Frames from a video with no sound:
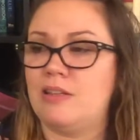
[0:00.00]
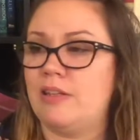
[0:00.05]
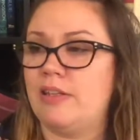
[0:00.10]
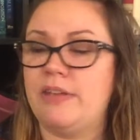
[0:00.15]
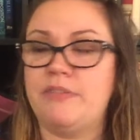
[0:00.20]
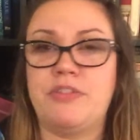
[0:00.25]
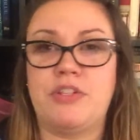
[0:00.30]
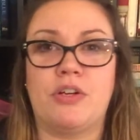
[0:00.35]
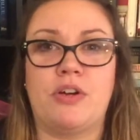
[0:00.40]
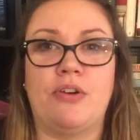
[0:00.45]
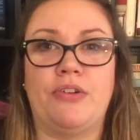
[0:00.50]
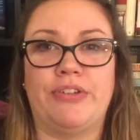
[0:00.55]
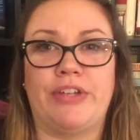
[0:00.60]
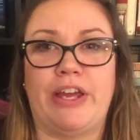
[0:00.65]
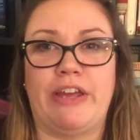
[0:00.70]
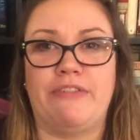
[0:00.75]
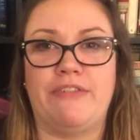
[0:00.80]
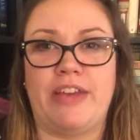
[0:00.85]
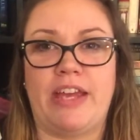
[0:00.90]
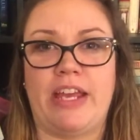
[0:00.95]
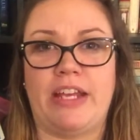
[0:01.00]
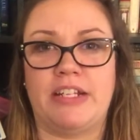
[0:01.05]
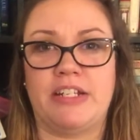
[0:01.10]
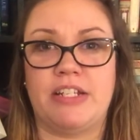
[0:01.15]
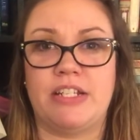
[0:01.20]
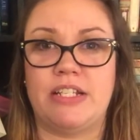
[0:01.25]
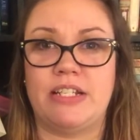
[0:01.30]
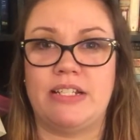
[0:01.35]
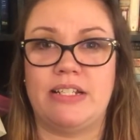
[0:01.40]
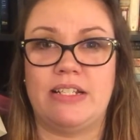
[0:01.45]
lives her own life, and
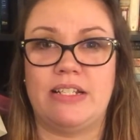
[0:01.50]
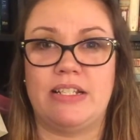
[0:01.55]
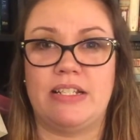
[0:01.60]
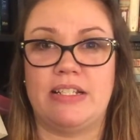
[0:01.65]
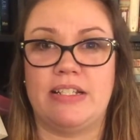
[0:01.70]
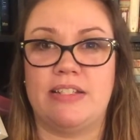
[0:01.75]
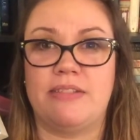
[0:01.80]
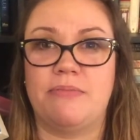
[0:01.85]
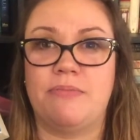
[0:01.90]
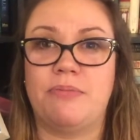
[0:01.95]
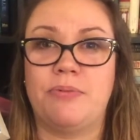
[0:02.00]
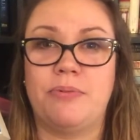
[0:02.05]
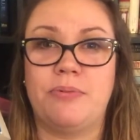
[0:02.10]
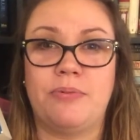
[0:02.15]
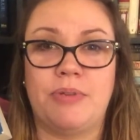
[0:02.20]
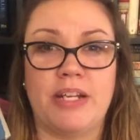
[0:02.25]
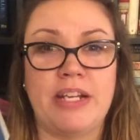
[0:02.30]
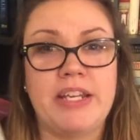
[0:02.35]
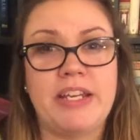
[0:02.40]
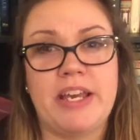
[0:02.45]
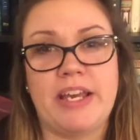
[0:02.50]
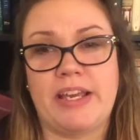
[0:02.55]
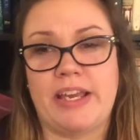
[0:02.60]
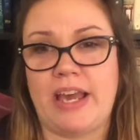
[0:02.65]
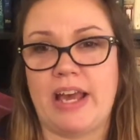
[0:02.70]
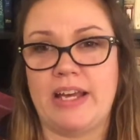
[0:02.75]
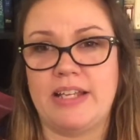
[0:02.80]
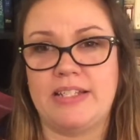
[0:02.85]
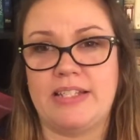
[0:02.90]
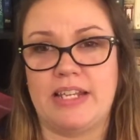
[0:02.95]
she is pretty
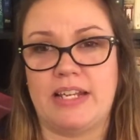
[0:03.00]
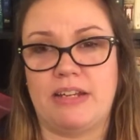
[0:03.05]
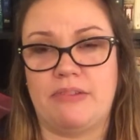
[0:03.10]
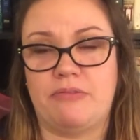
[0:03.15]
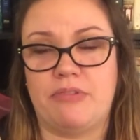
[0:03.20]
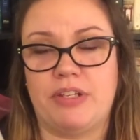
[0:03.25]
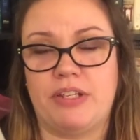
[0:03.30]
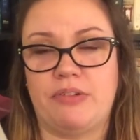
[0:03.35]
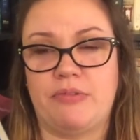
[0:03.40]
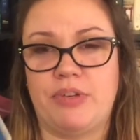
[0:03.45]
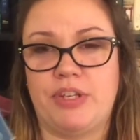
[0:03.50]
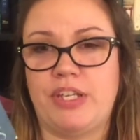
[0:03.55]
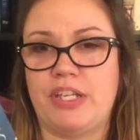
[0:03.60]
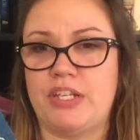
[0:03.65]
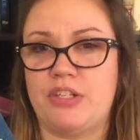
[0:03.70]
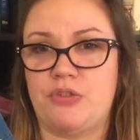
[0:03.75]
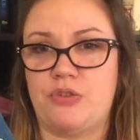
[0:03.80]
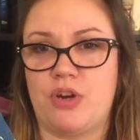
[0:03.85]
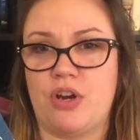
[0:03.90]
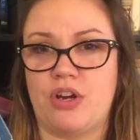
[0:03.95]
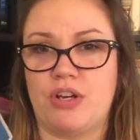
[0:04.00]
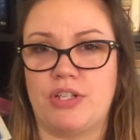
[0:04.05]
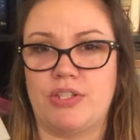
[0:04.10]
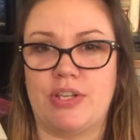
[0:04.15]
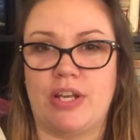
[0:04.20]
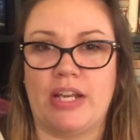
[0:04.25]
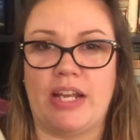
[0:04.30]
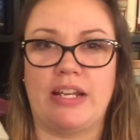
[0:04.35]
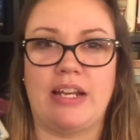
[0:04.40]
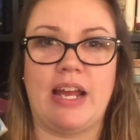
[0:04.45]
kick-ass, and I really, really adore her,
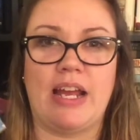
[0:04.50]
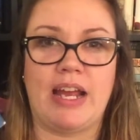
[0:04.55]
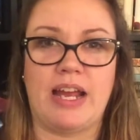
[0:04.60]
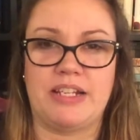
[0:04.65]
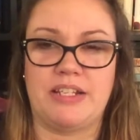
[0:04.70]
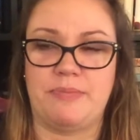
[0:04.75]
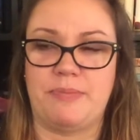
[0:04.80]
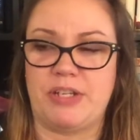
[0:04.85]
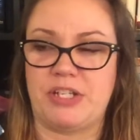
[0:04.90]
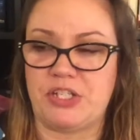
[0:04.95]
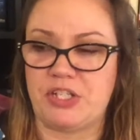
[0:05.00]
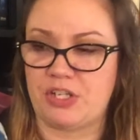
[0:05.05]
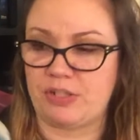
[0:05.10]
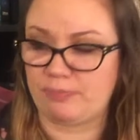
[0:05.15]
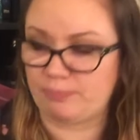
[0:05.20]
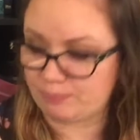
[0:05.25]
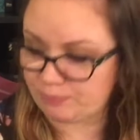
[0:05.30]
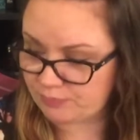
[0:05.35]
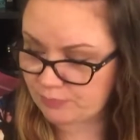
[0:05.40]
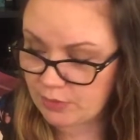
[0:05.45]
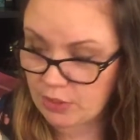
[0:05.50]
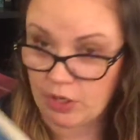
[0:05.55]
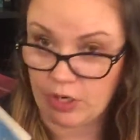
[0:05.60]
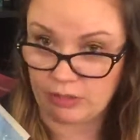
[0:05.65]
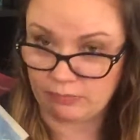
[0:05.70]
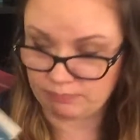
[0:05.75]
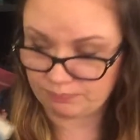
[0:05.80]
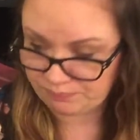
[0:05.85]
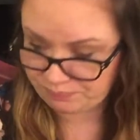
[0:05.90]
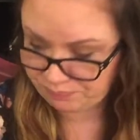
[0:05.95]
so I, I had to mention her.